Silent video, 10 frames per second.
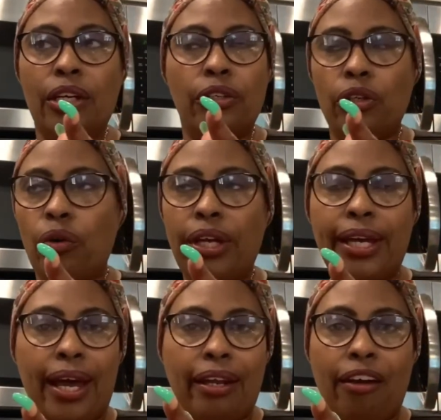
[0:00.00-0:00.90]
You know, they
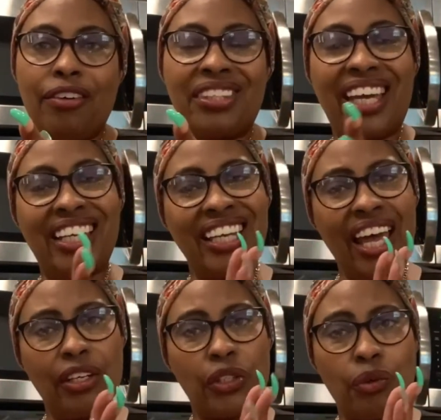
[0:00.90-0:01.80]
got everything
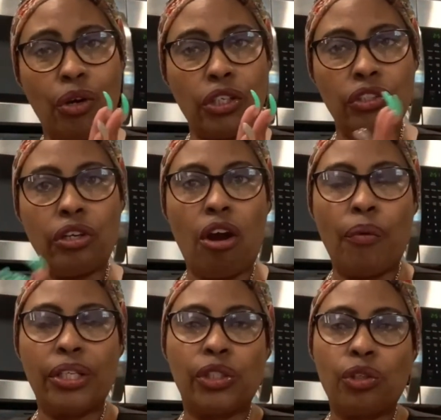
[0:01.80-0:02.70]
kind of structured and
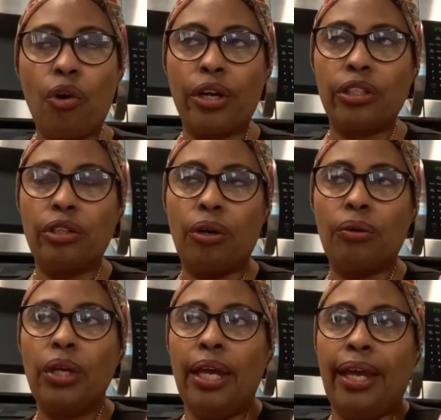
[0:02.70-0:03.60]
already started, you
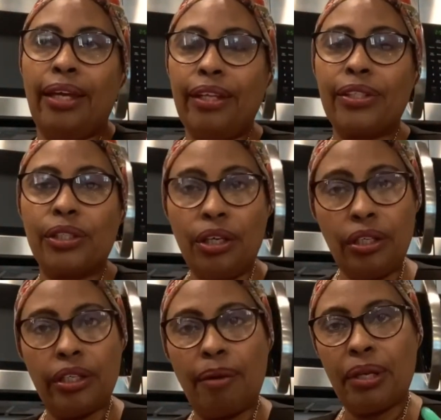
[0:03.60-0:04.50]
know, and that's
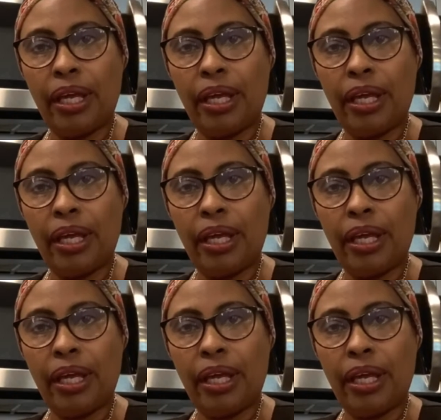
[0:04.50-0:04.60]
good.